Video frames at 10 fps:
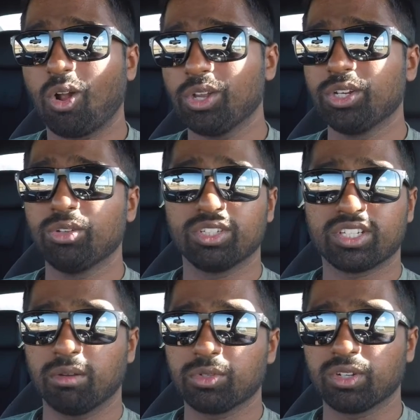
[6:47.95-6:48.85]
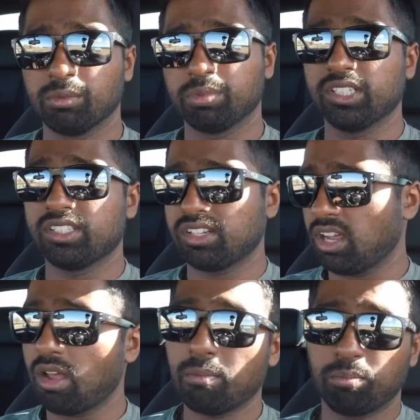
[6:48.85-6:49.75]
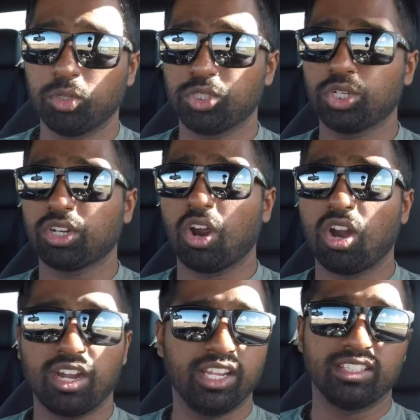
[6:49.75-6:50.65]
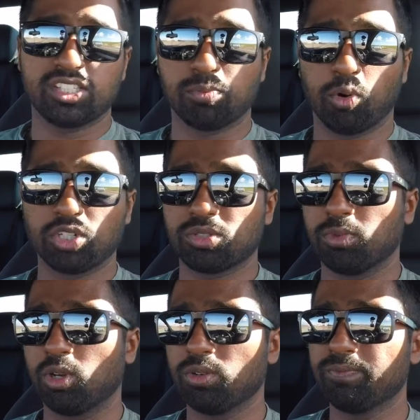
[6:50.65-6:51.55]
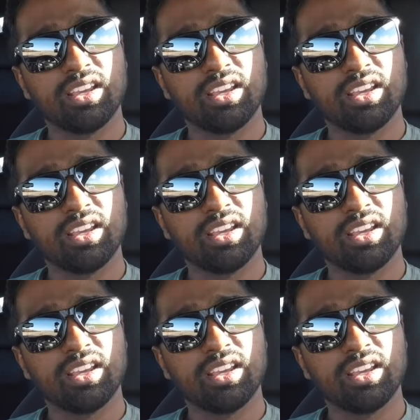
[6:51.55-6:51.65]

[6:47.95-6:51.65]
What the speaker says: All you do is come to a complete stop, put your car in sports mode,